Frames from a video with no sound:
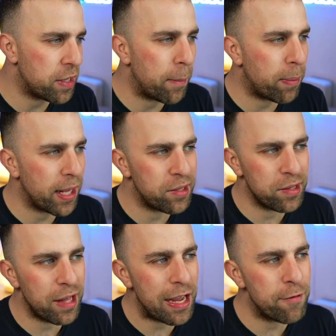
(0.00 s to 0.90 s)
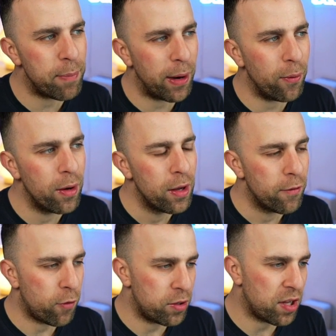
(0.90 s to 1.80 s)
templates that they've built
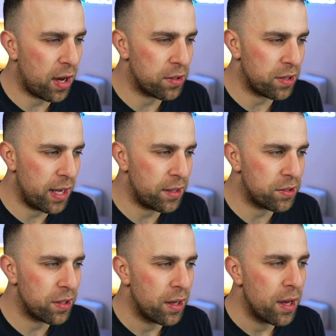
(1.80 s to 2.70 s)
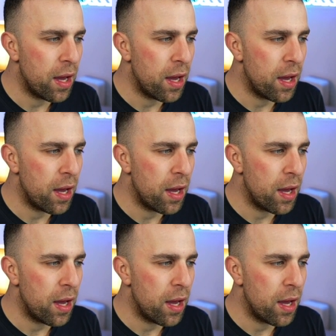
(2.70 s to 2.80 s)
for a task list,